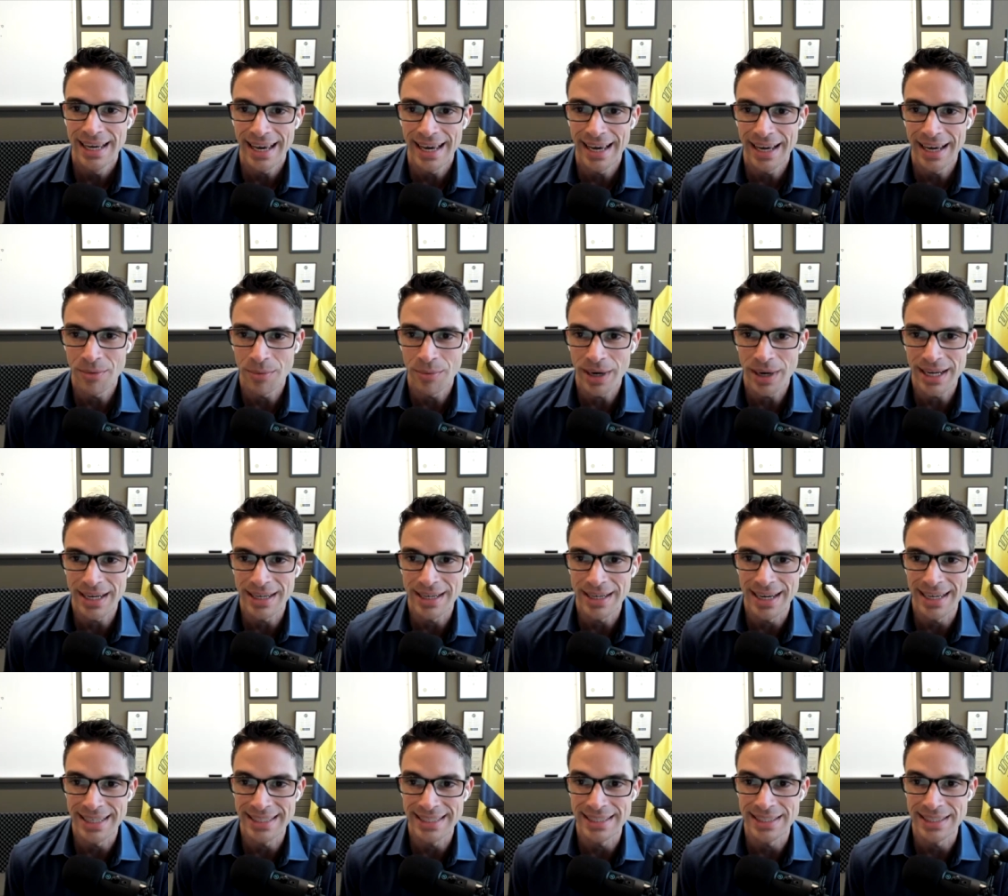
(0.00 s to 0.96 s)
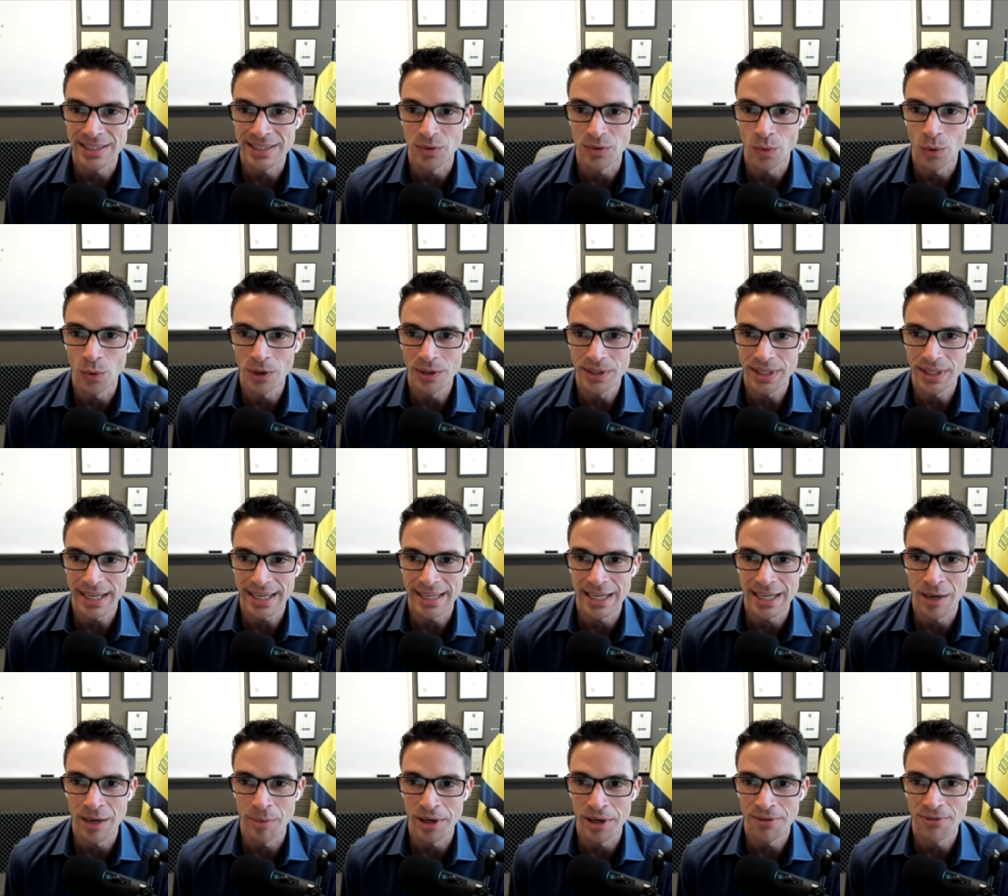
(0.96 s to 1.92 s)
and recognized as a World
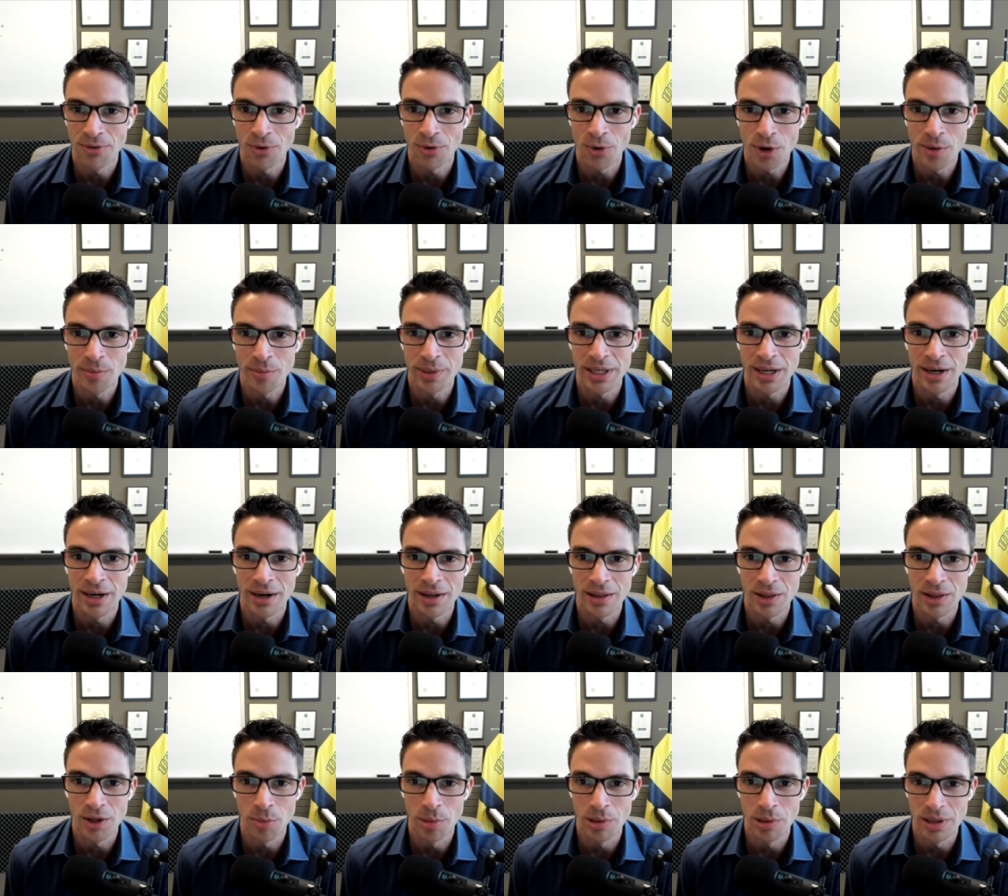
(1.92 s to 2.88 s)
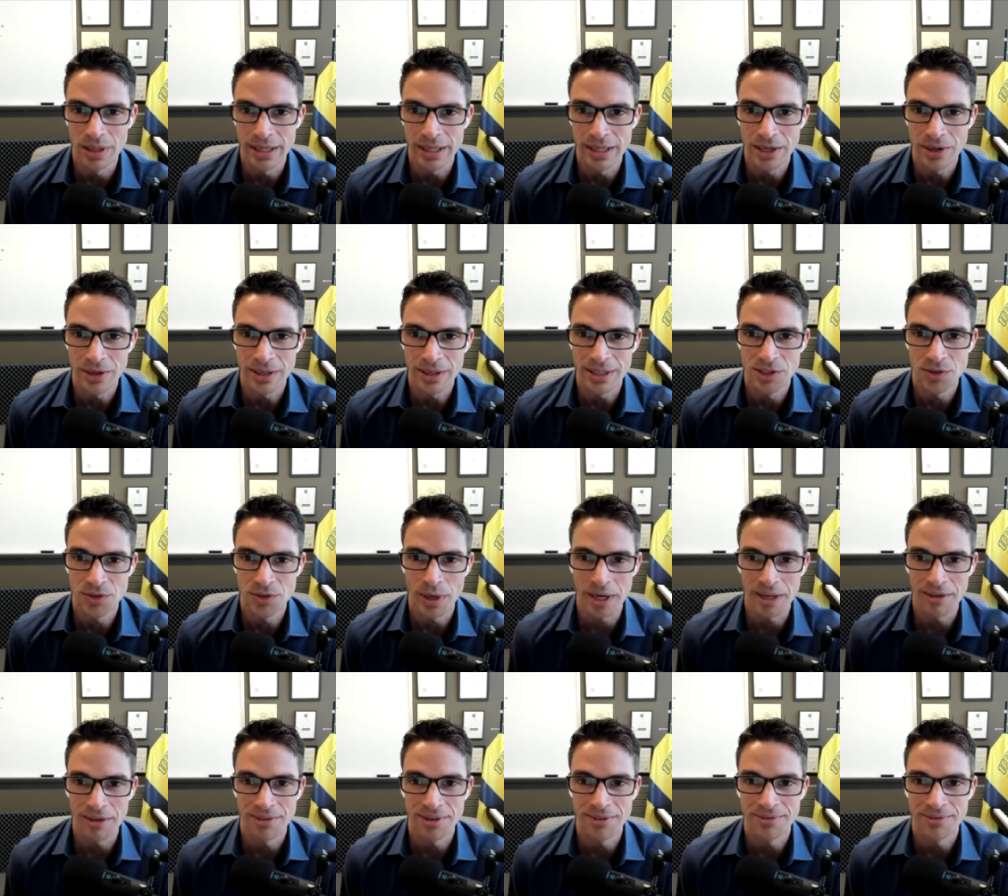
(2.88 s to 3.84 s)
Economic Forum Young Global Leader in
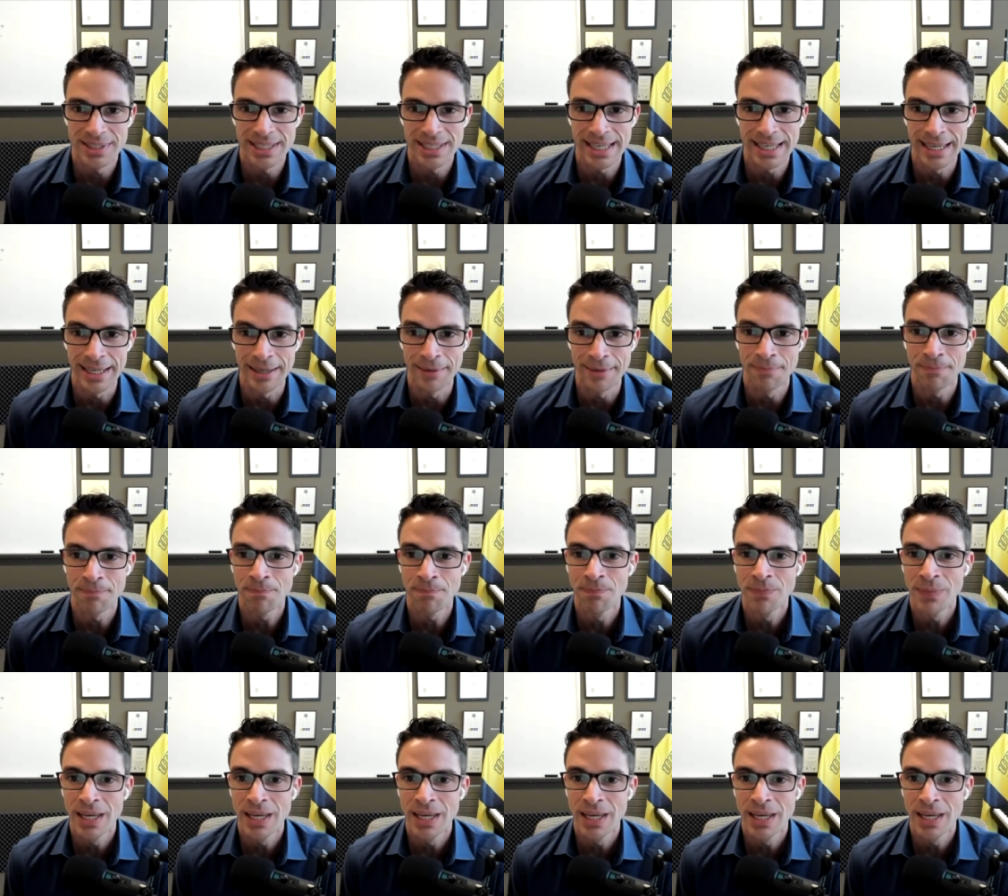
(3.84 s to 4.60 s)
2015.